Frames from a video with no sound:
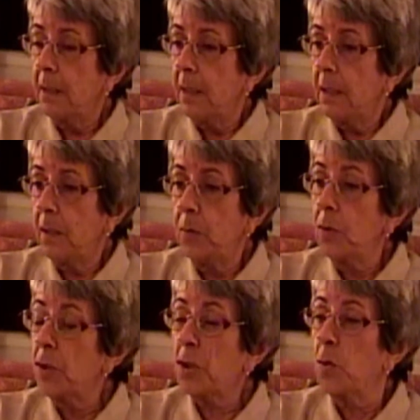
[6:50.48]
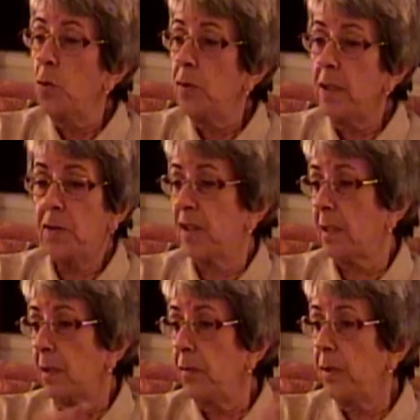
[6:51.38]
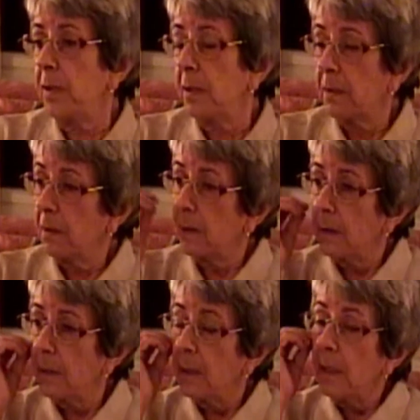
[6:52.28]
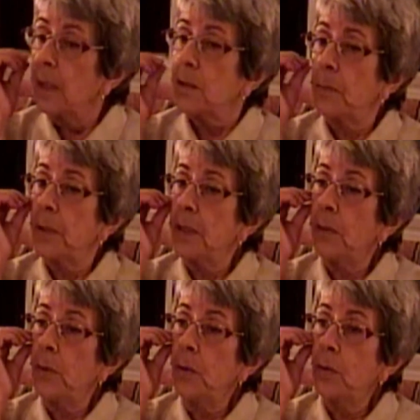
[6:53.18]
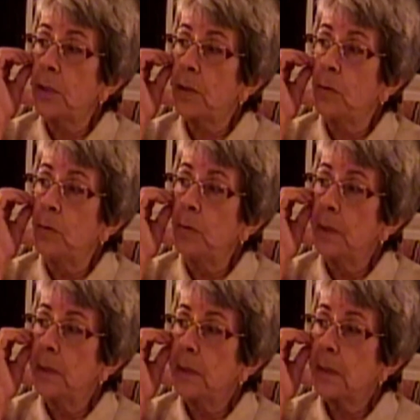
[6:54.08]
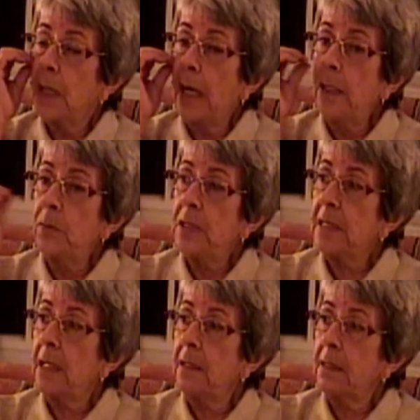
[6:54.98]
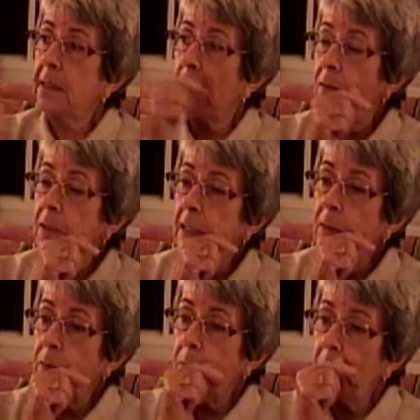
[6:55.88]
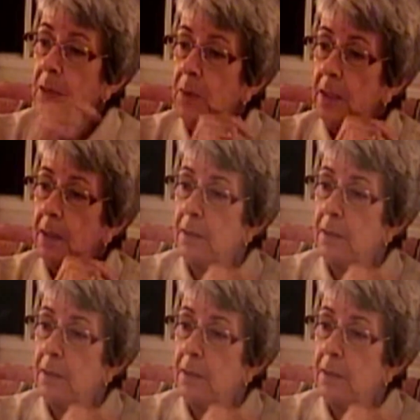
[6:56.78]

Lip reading: were no schools. This was country. So because there were no schools, I was sent to town to live with Mimi,